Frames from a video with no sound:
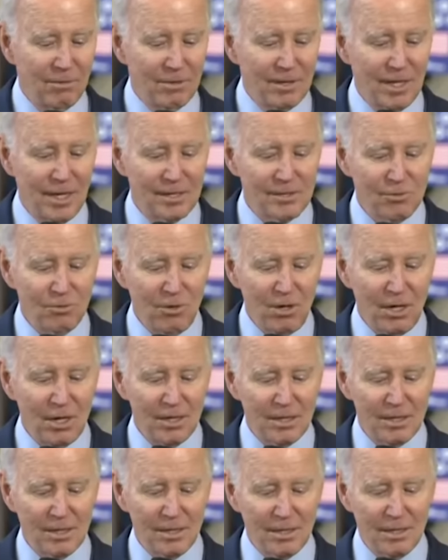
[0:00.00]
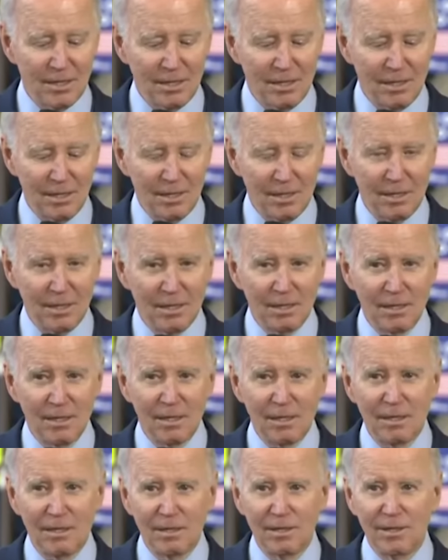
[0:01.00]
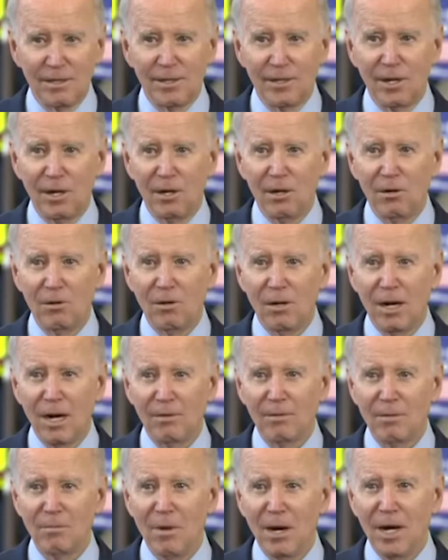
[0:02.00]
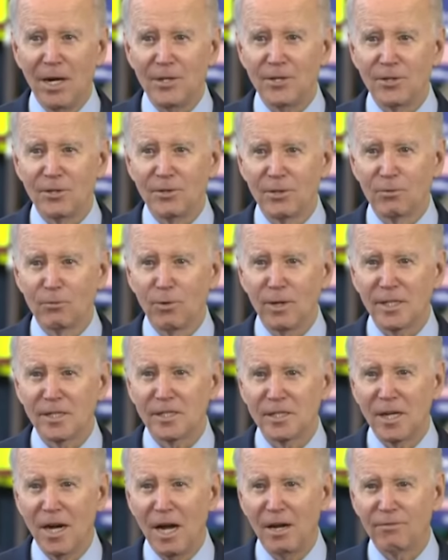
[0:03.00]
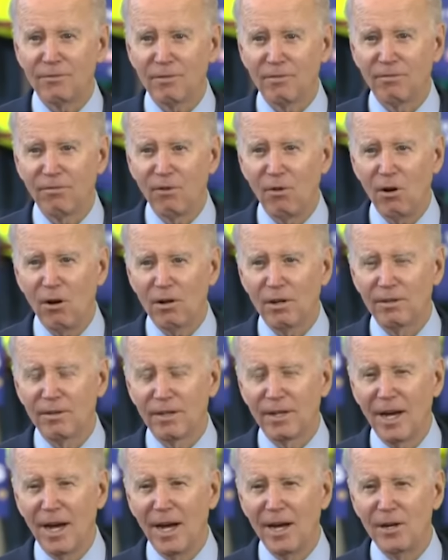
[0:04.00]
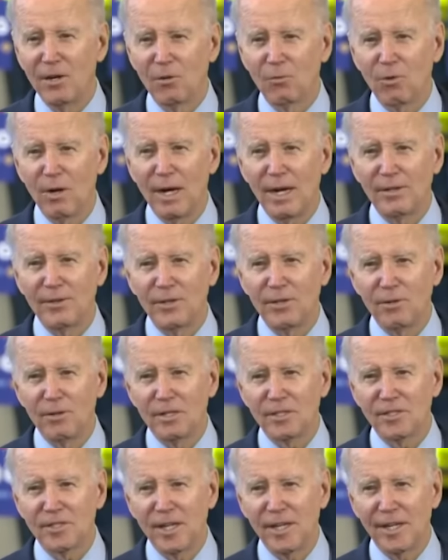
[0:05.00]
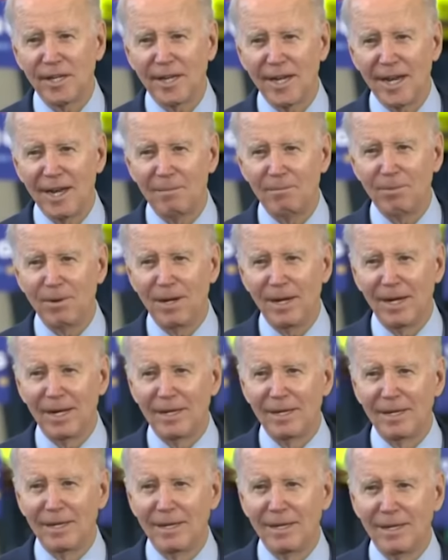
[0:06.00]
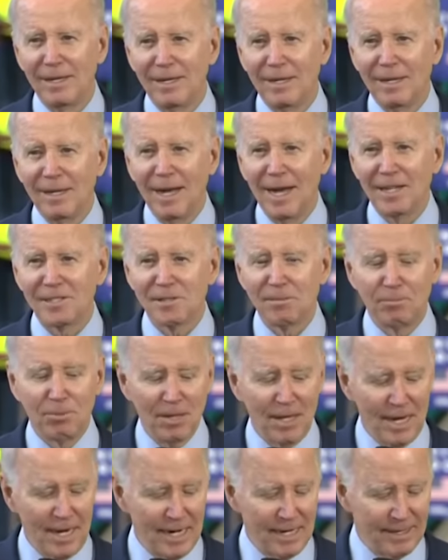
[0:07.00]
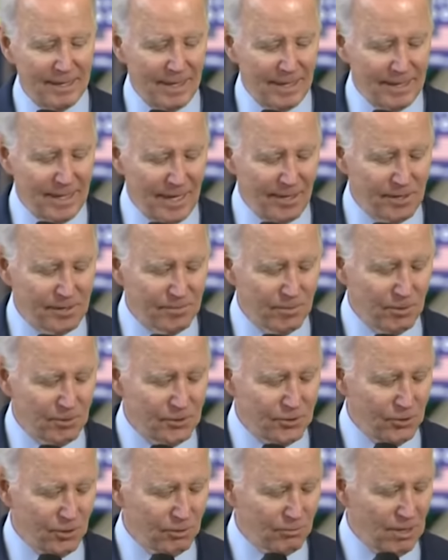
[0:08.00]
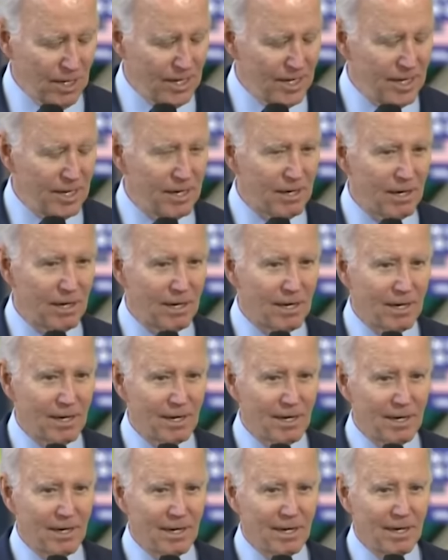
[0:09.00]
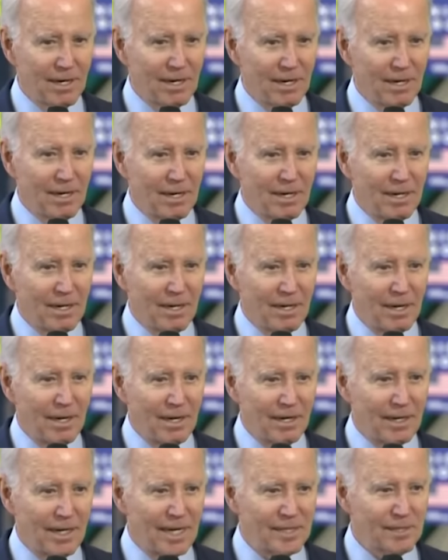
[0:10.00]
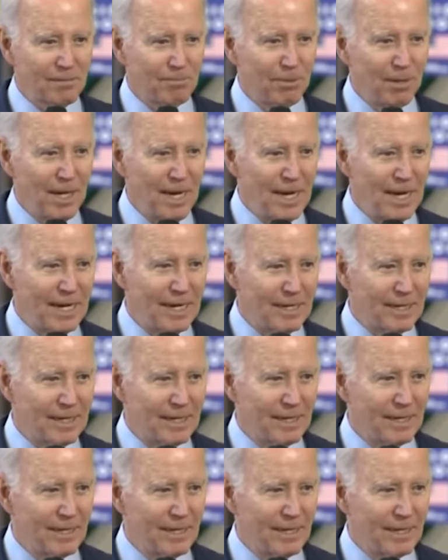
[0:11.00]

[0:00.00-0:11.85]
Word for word: Well, guess what? You know, I remind you that Rick Scott from Florida, the guy who ran the U.S. Senate campaign, has a plan. I got his brochure right here. He uh, has a plan.